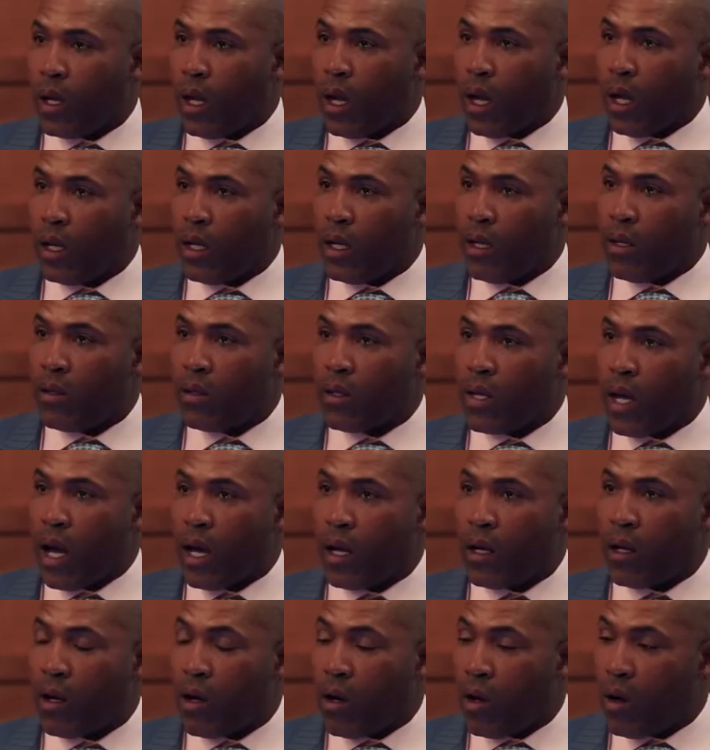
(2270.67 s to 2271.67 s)
and he's
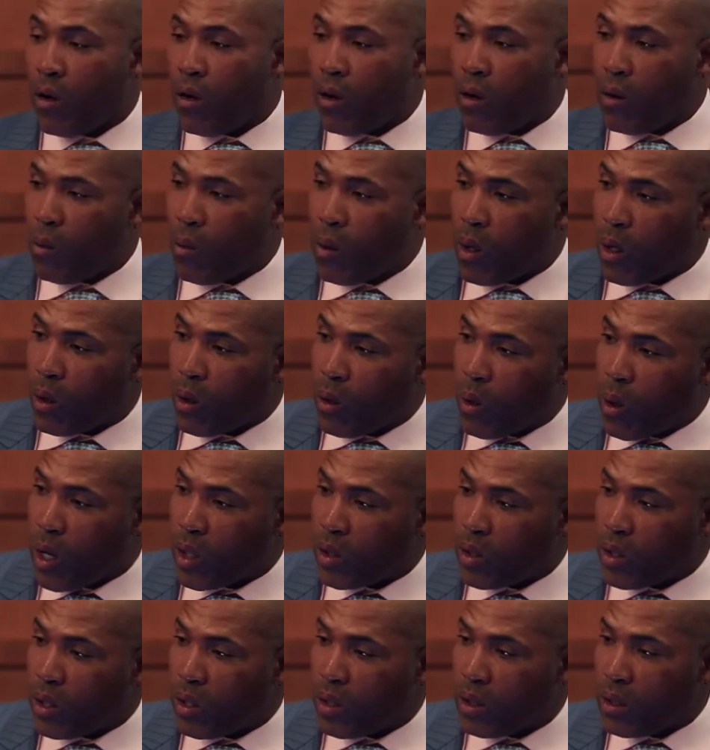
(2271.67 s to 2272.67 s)
got a hundred and one
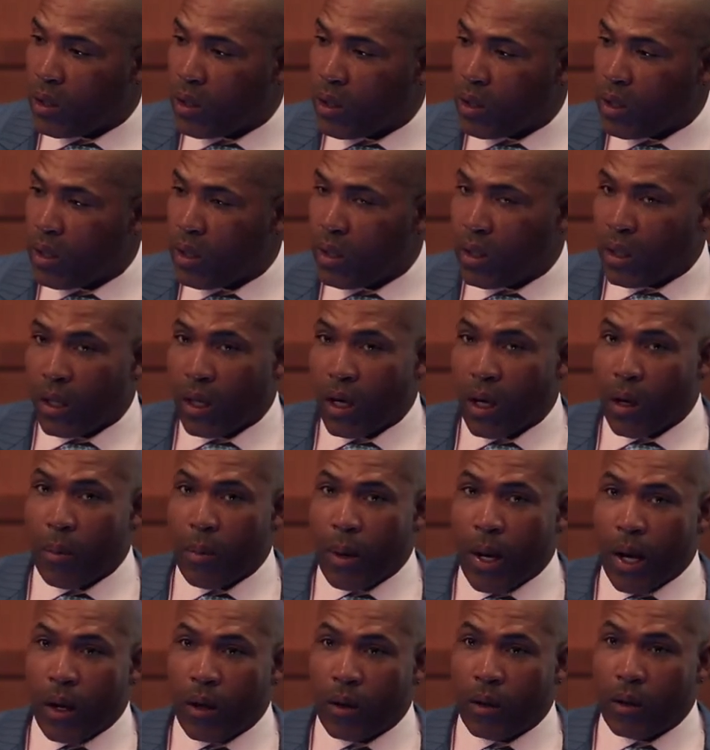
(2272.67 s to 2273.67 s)
questions
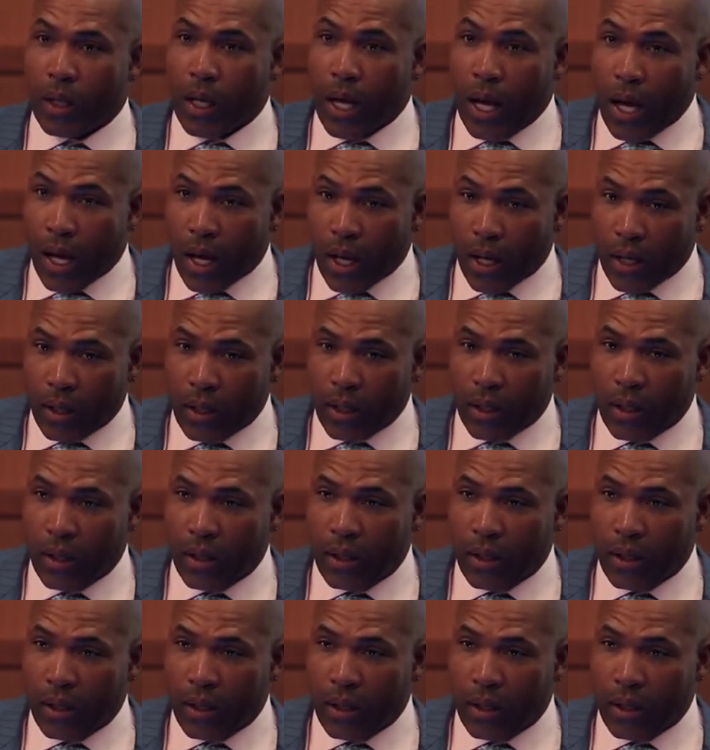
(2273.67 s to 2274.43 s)
about God.